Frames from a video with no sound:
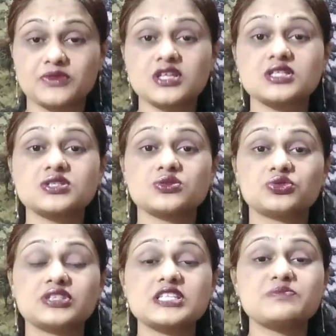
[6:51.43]
So
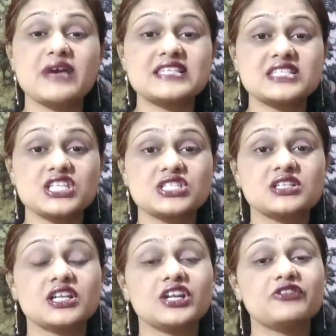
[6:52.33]
this message,
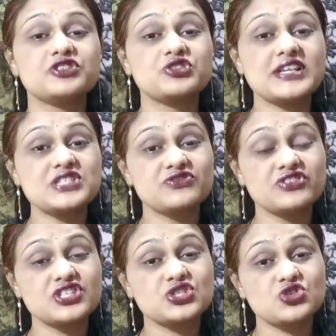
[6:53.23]
if
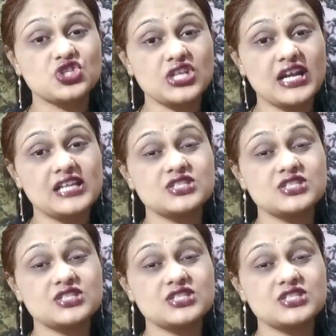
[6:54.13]
transfers to child,